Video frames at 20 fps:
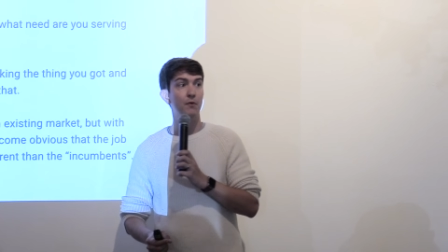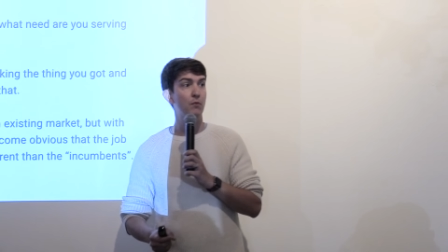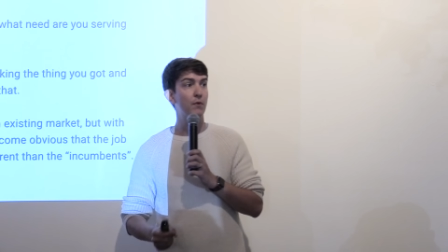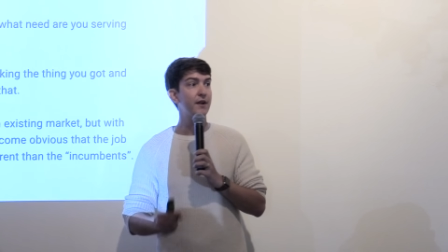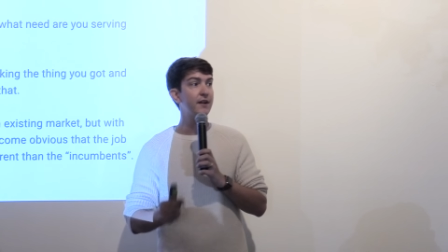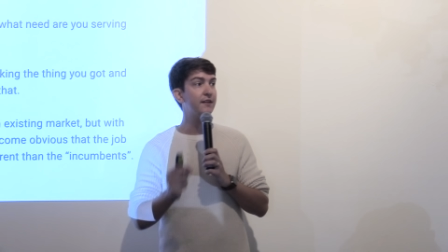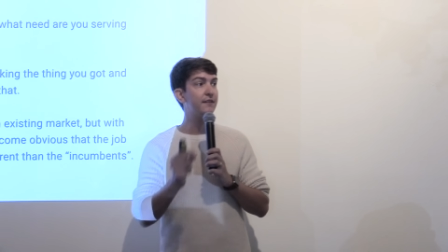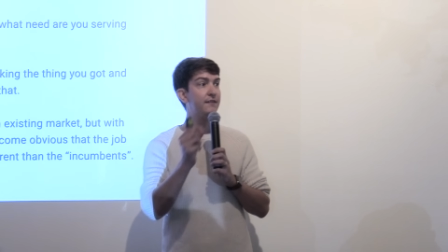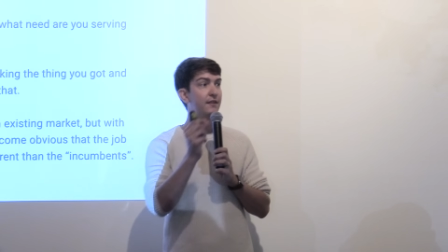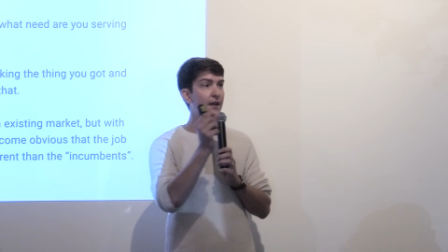but
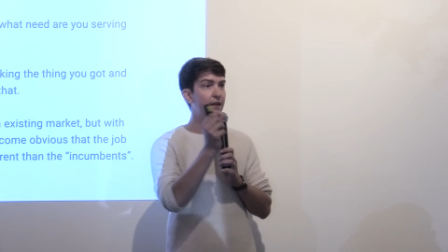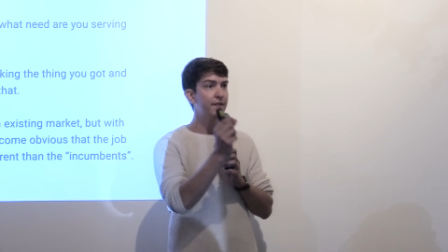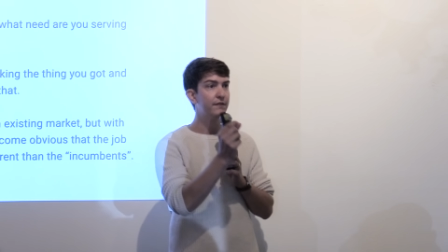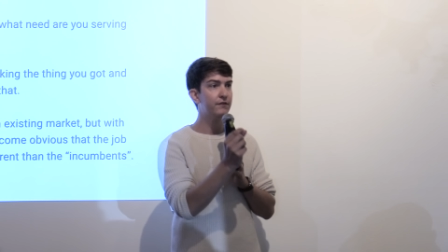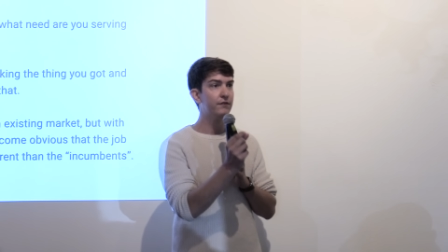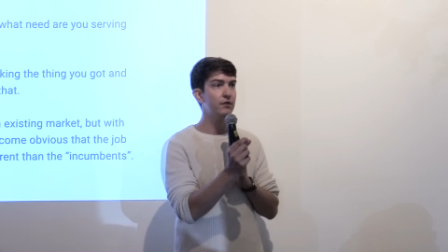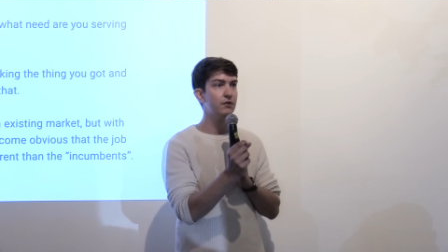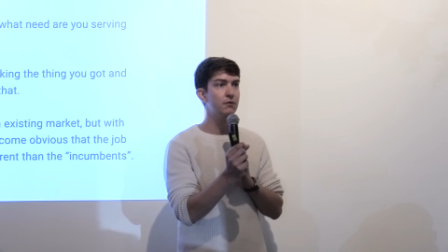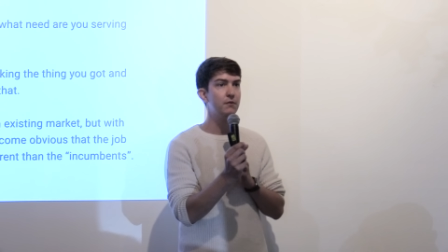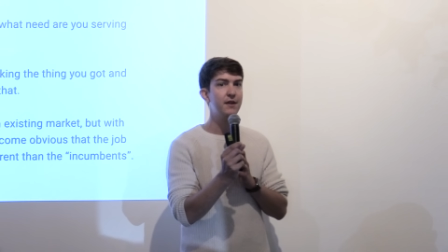what it
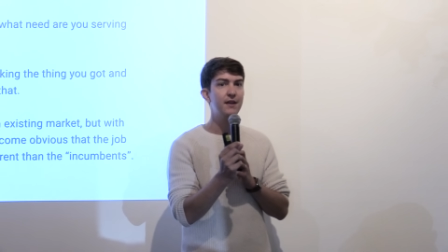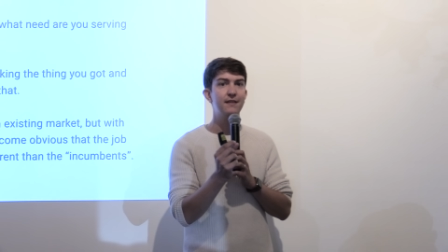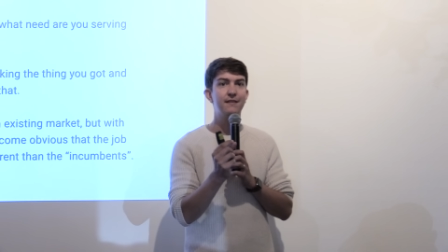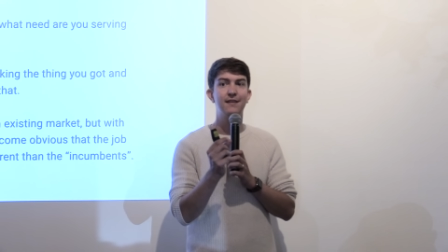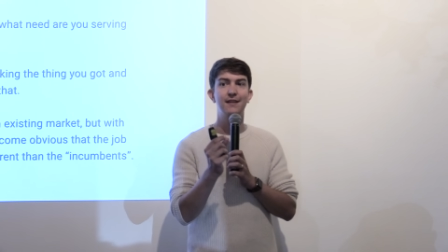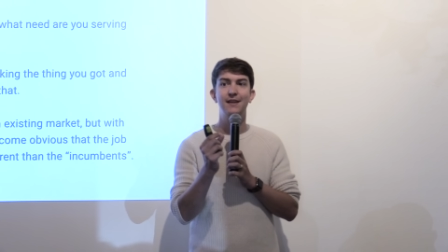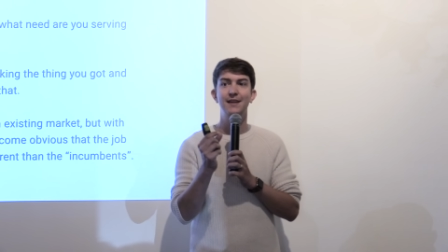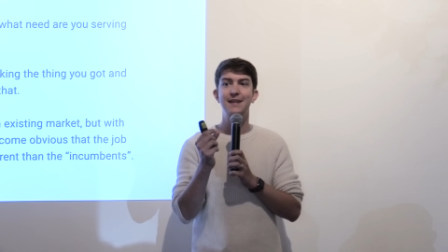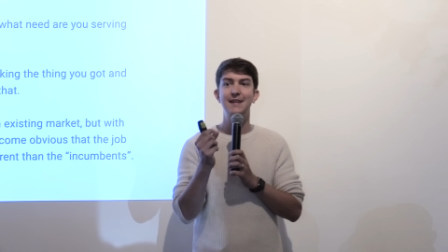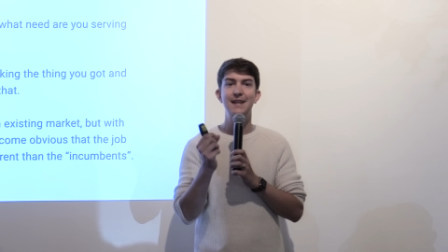does do is
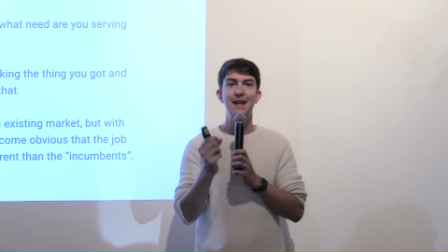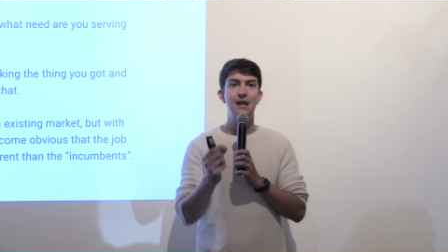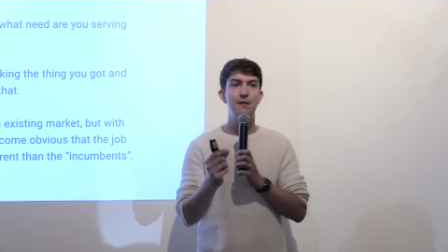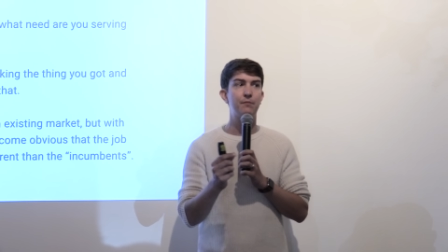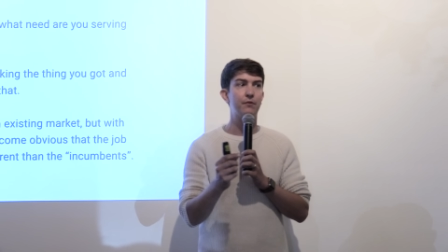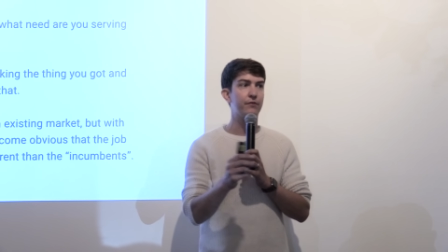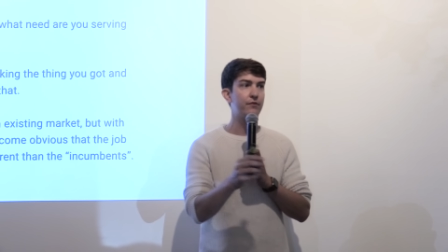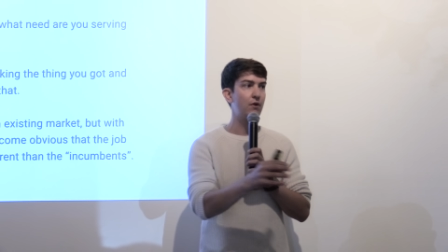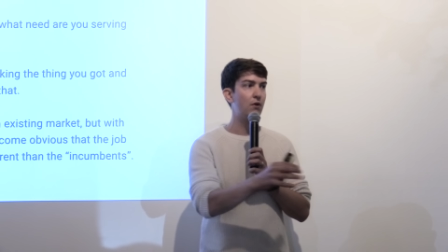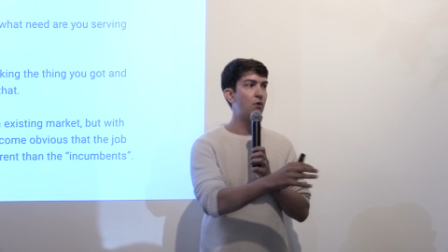it
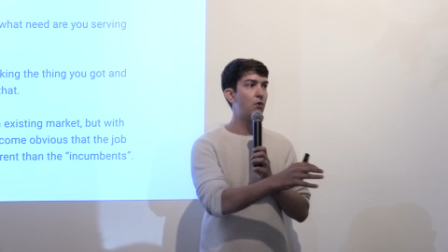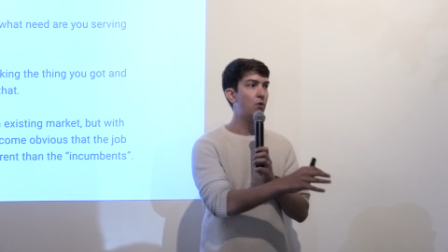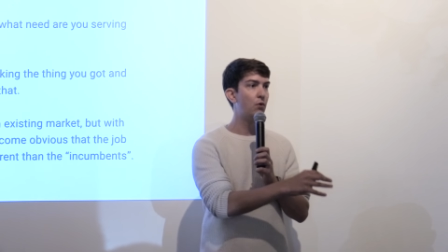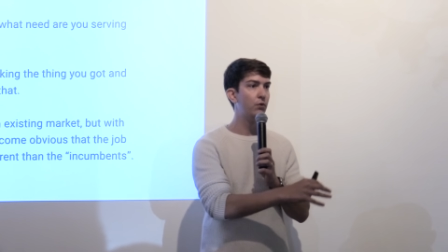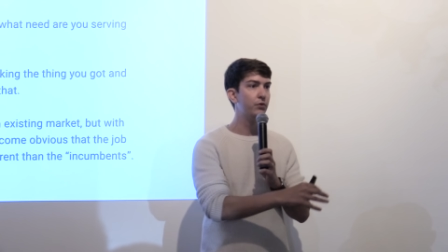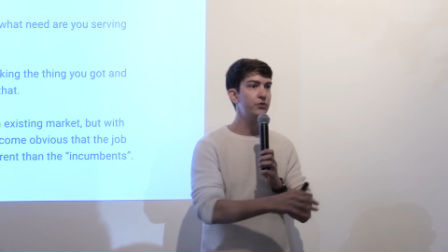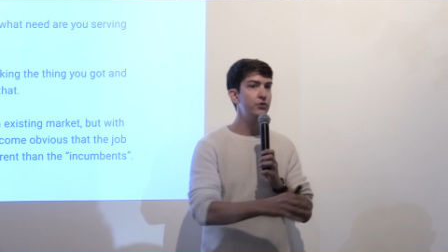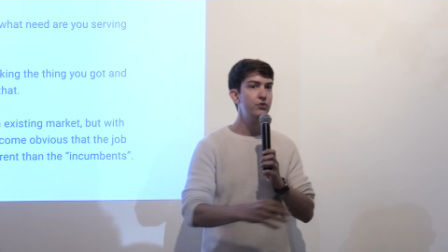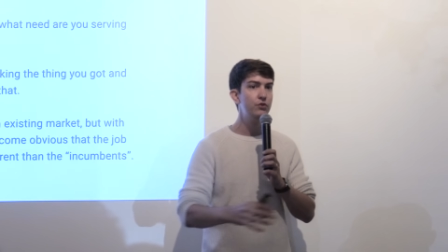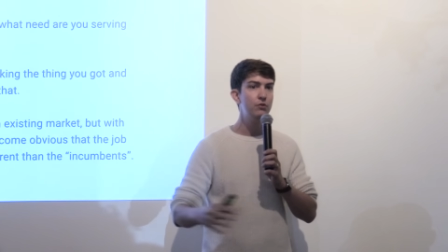enables a
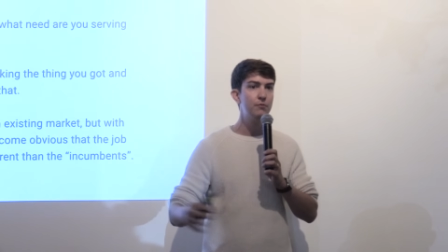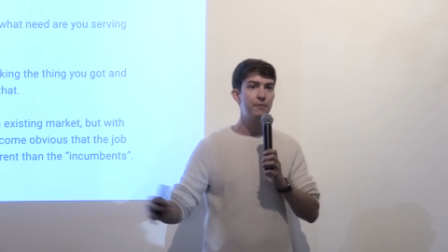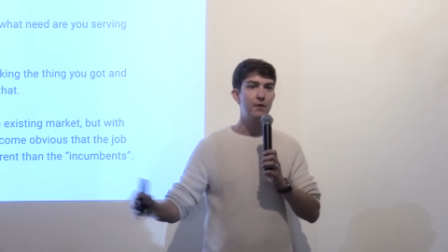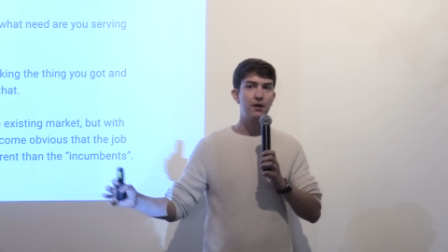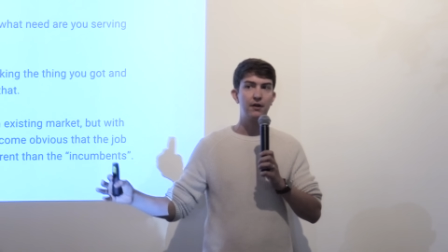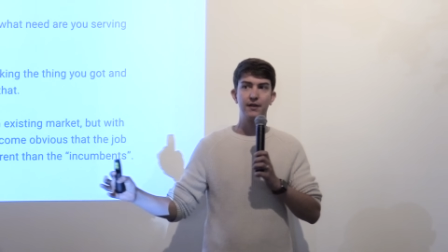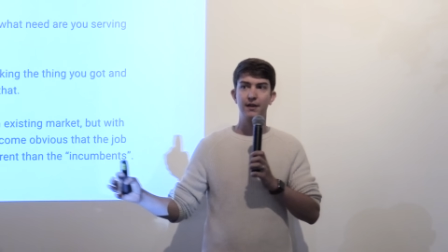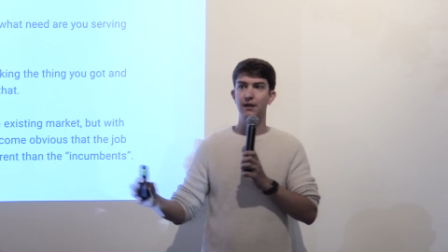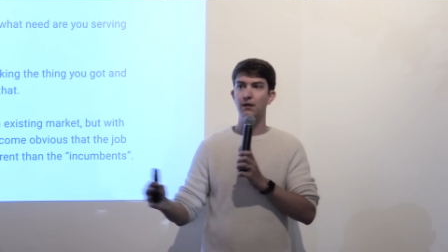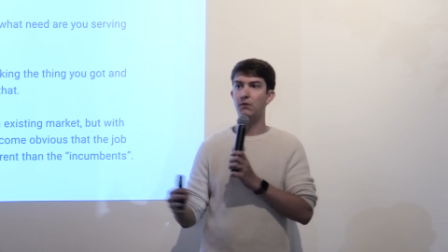whole new
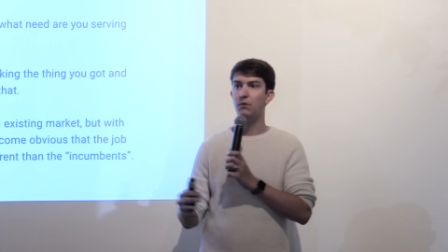market,